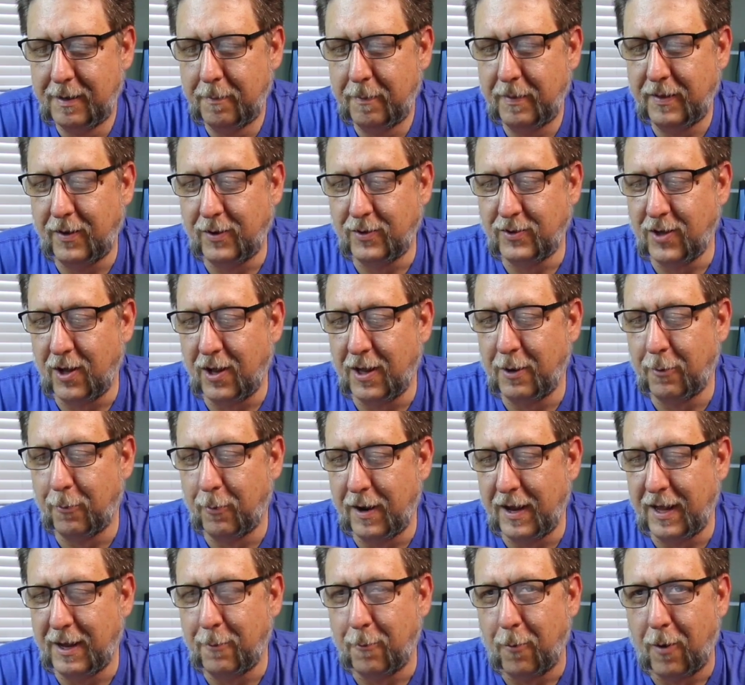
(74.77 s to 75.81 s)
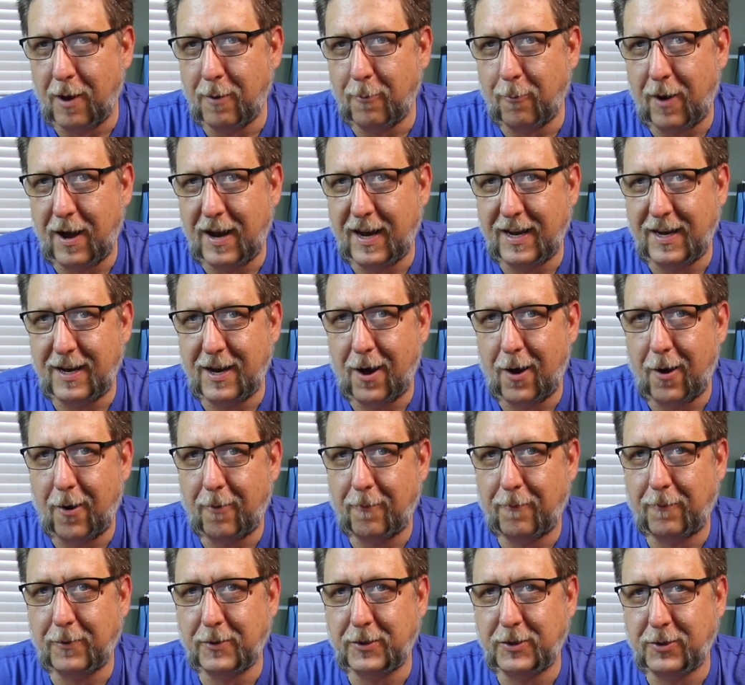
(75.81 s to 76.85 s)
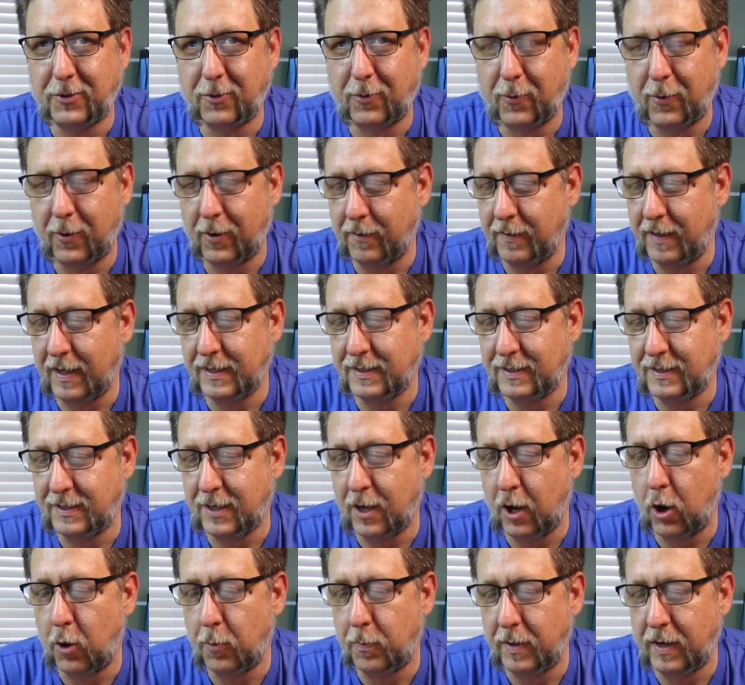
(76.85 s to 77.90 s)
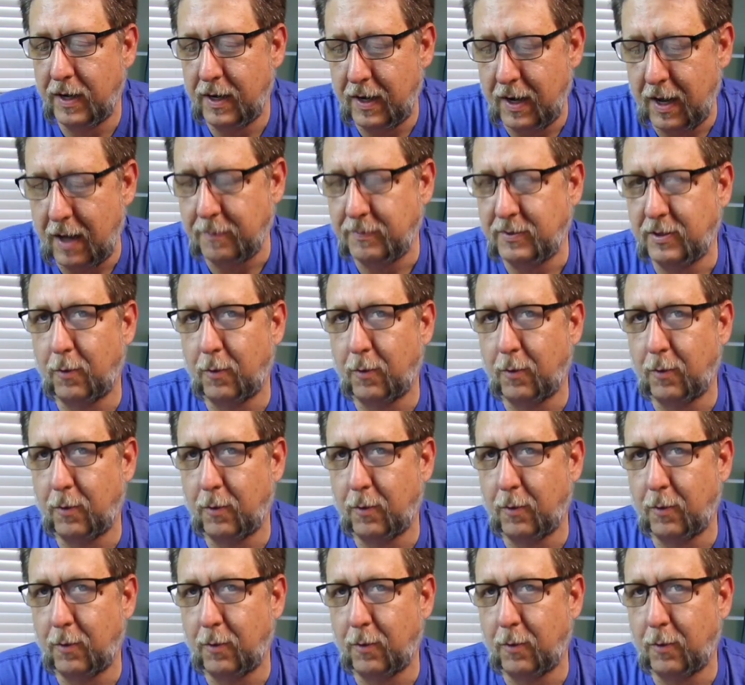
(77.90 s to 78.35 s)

But there's only really one way to know for sure, that's to open it up.